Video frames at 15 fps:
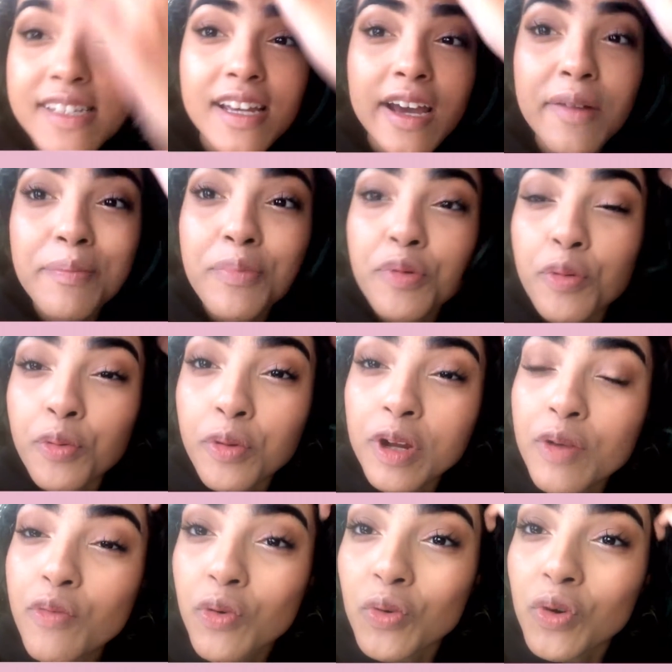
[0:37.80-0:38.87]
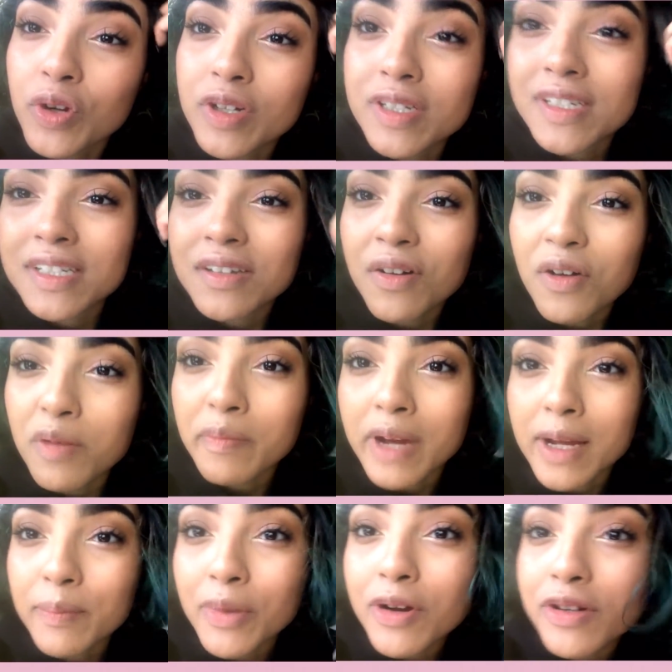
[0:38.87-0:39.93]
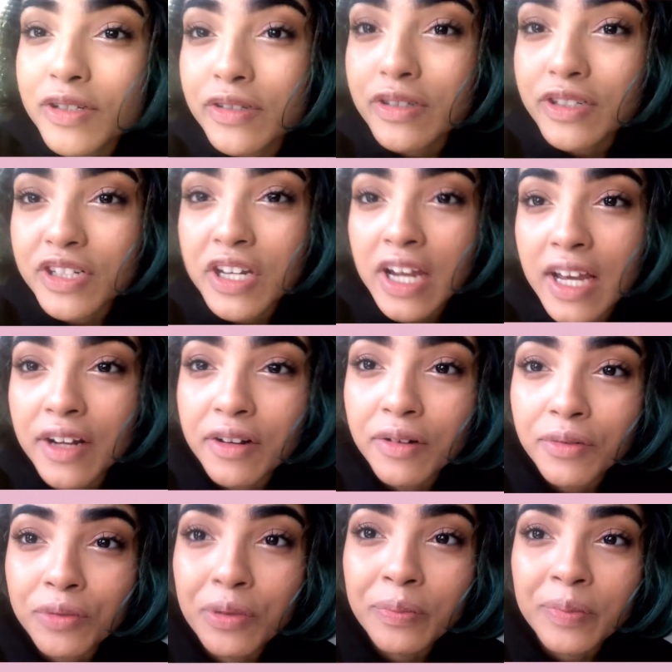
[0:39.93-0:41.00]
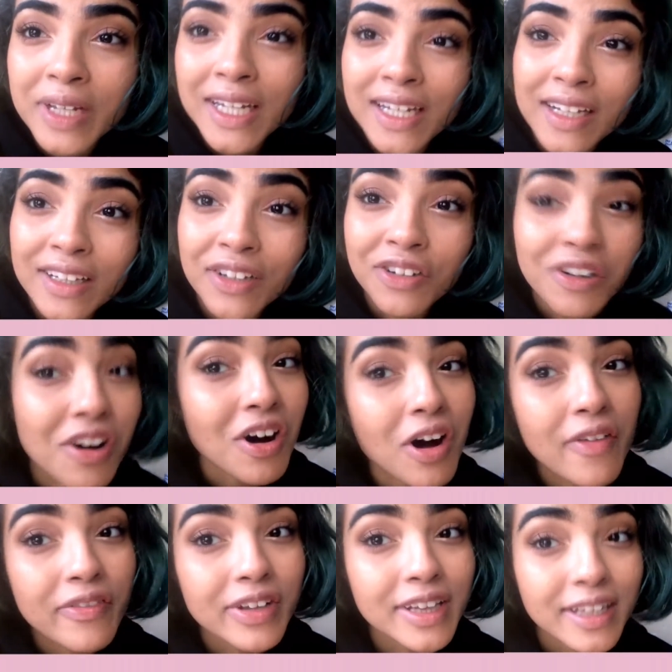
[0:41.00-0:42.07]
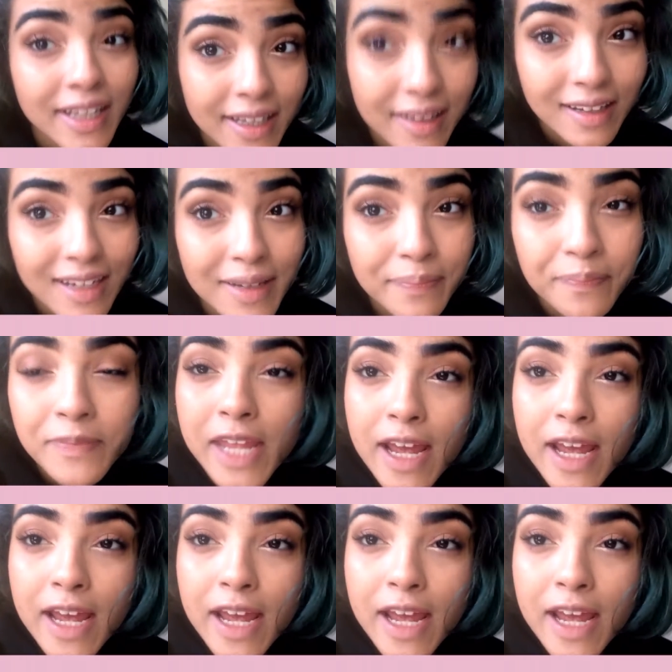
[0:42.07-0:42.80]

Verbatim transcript: as I pre-warned on my personal channel will be a little off lately